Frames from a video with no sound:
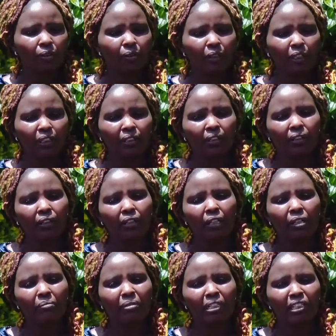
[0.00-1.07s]
okay
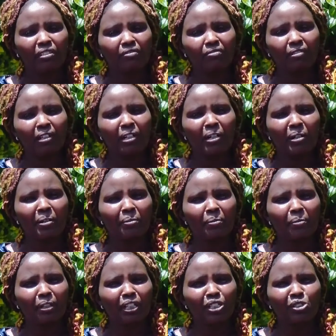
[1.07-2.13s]
I believe uh,
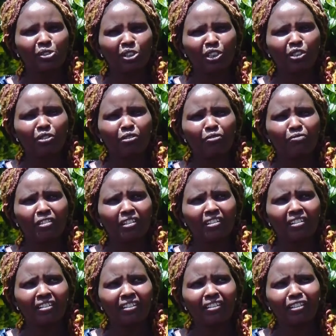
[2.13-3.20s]
we are talking of
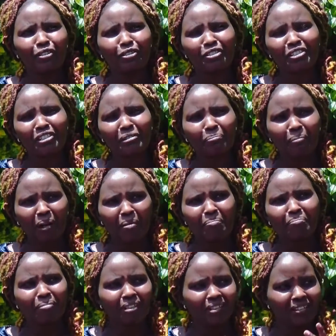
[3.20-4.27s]
the not the
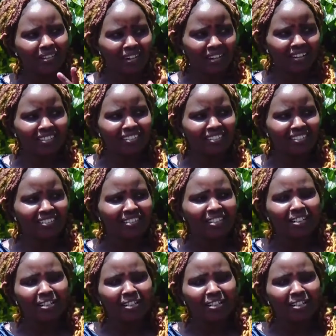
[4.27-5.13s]
pumping heart, yeah,